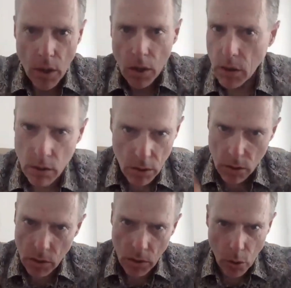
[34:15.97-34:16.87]

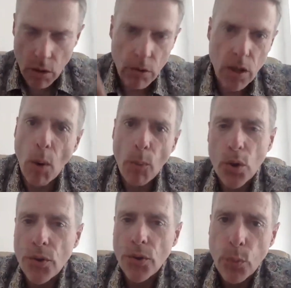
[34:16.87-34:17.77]
you know, come up
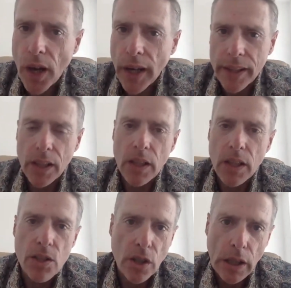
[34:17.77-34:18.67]
with ideas